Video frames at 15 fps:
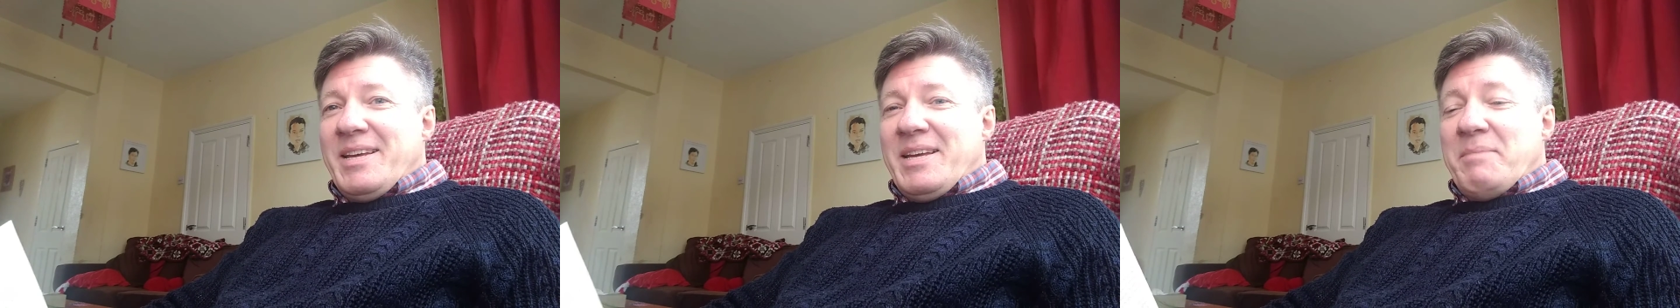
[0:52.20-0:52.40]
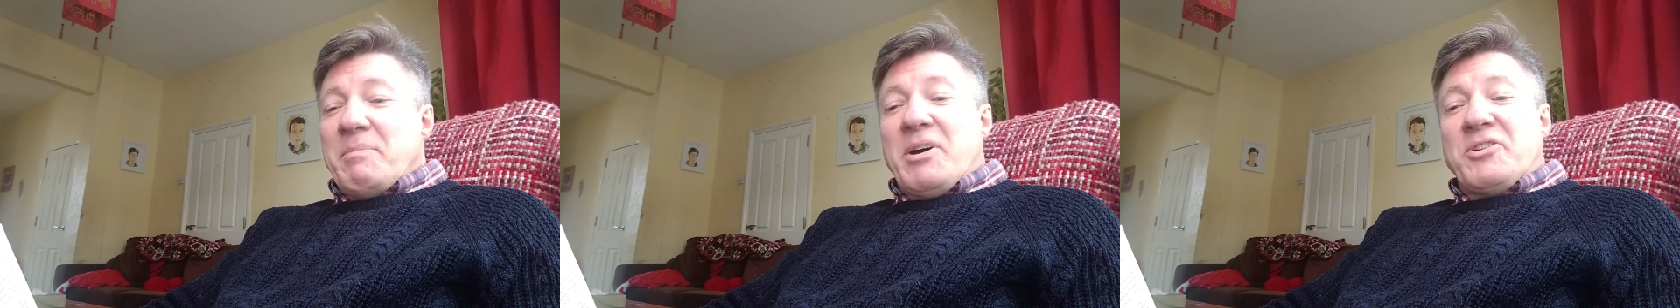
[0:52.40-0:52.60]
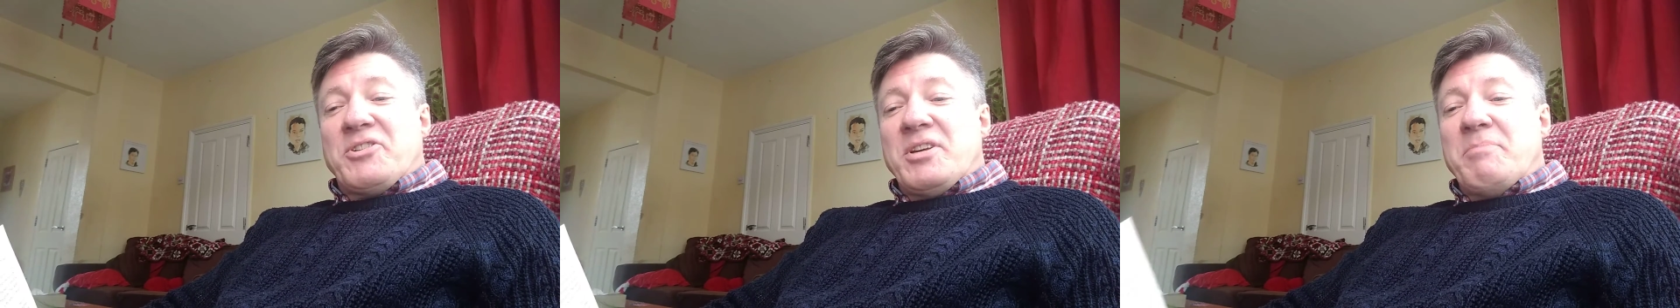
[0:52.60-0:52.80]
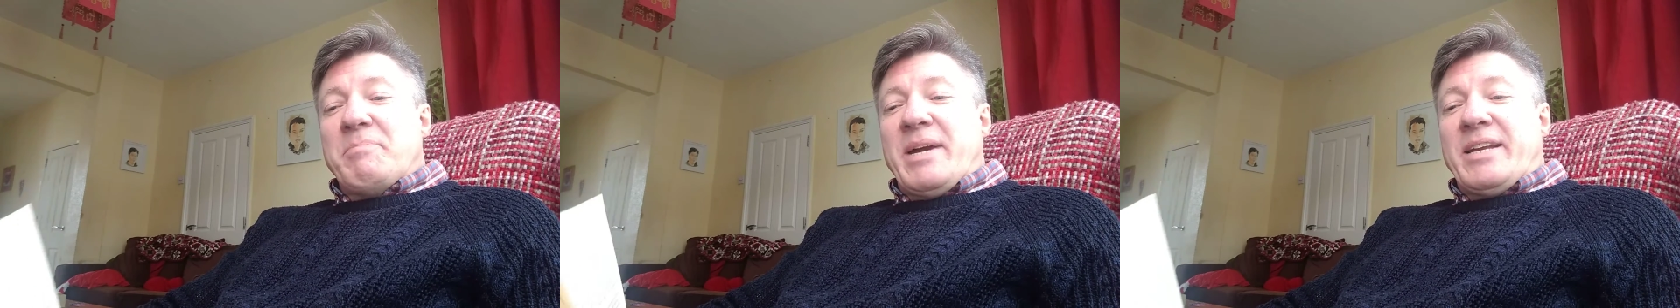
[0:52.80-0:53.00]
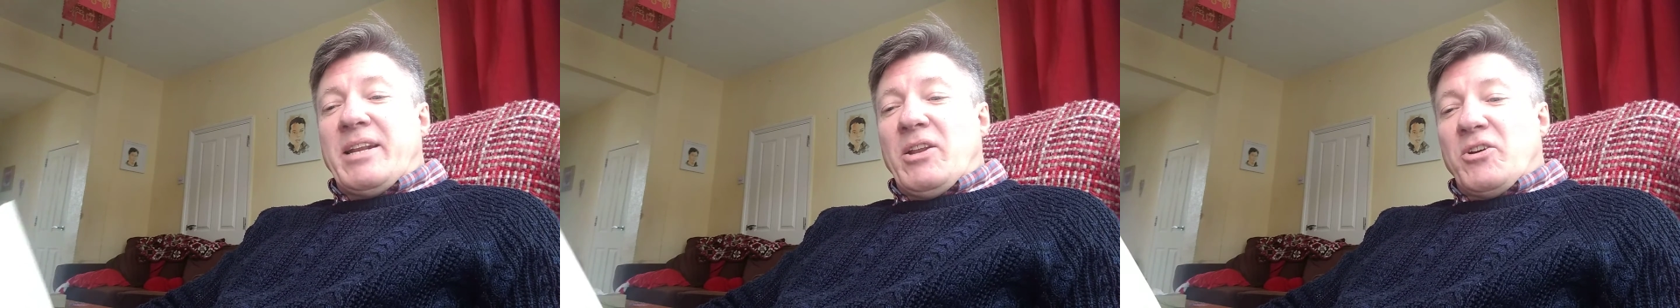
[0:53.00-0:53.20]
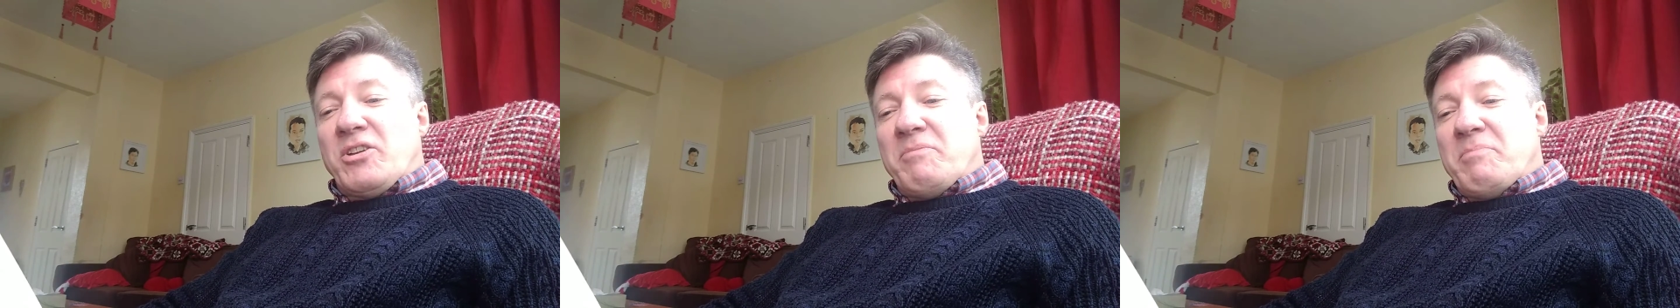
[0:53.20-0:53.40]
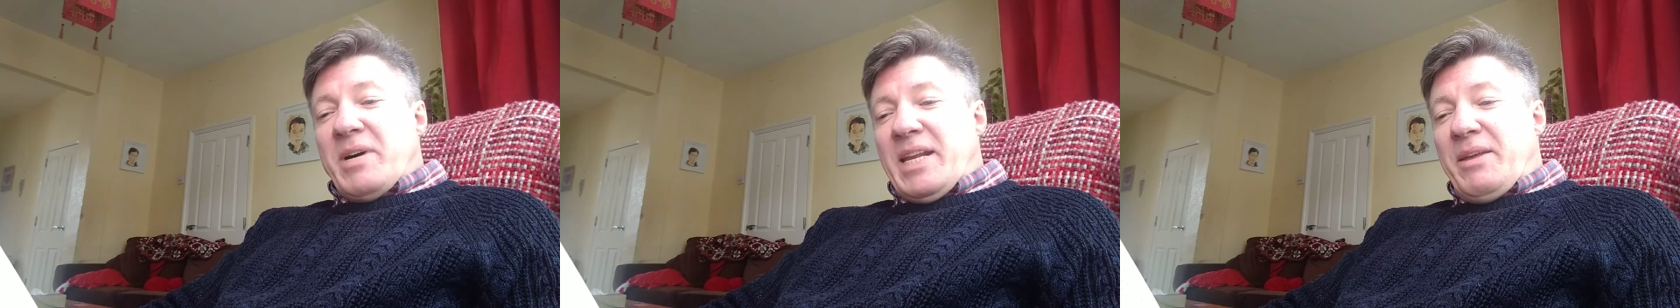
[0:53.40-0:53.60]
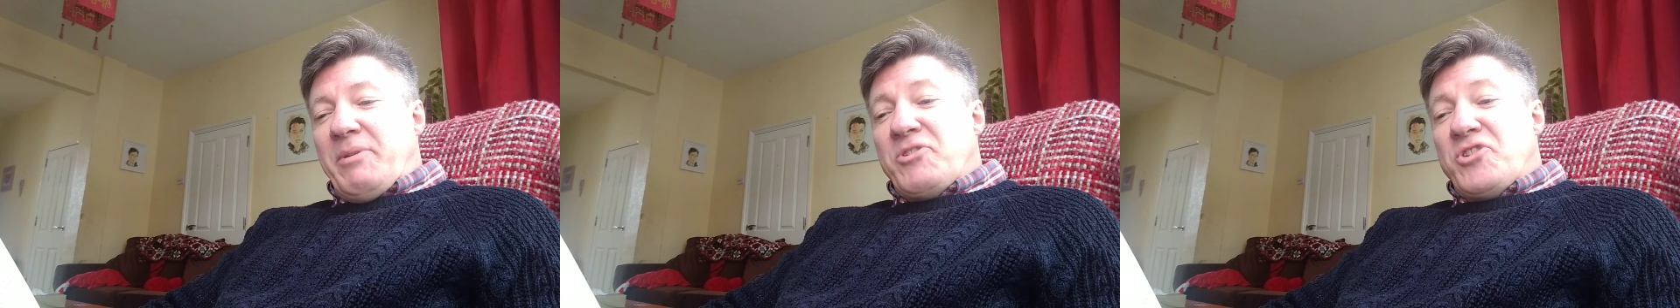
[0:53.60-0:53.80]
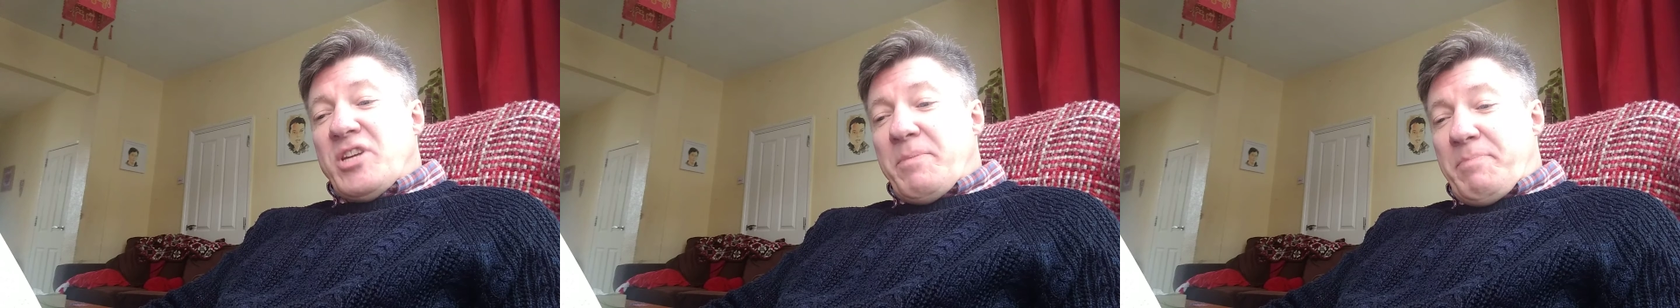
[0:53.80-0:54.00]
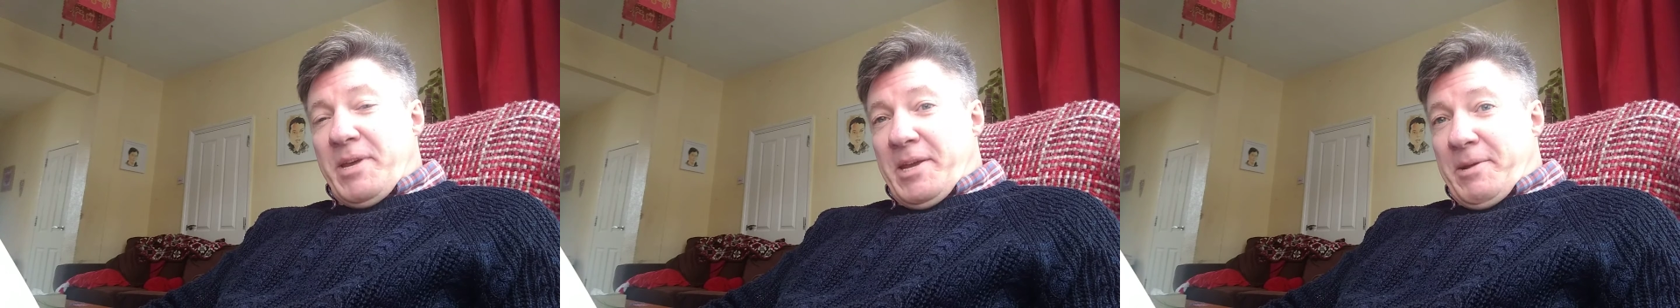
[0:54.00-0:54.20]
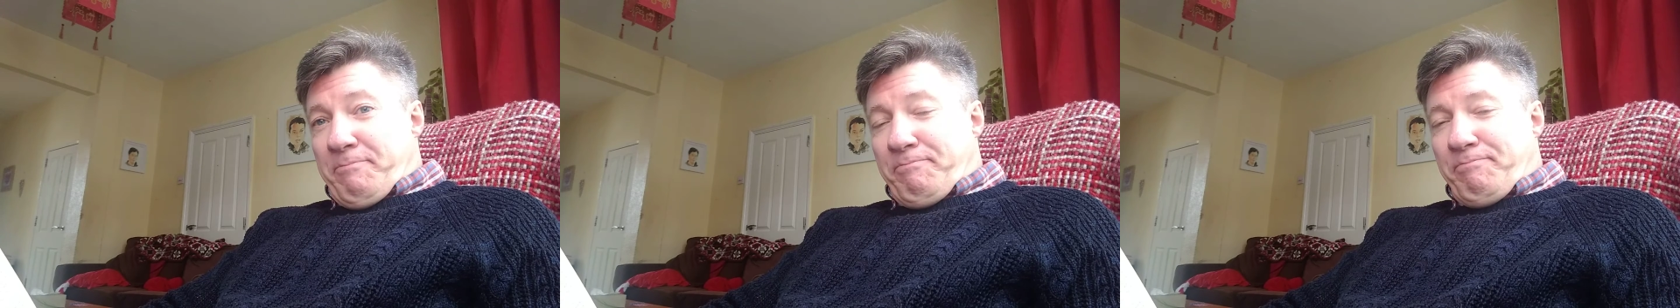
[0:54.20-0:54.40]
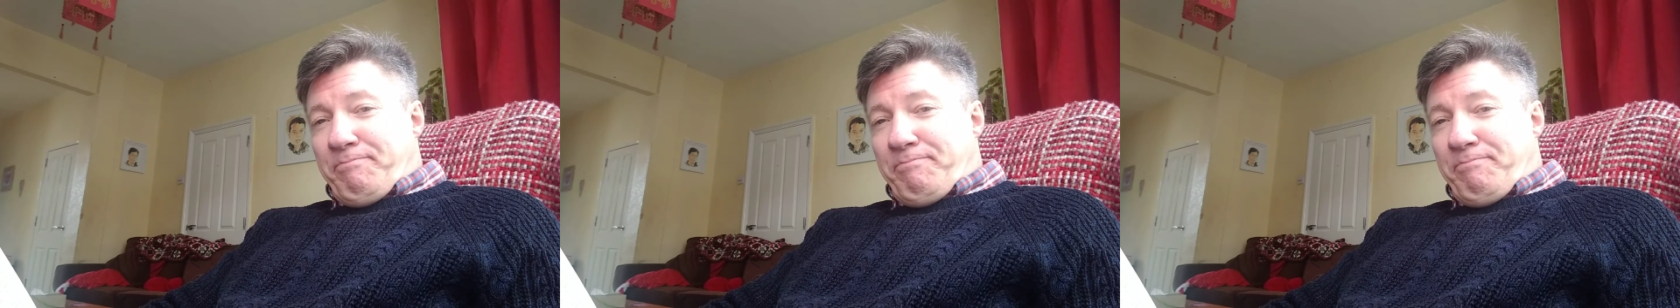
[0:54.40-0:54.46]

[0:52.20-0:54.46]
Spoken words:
Marcion made a lot of money in shipping,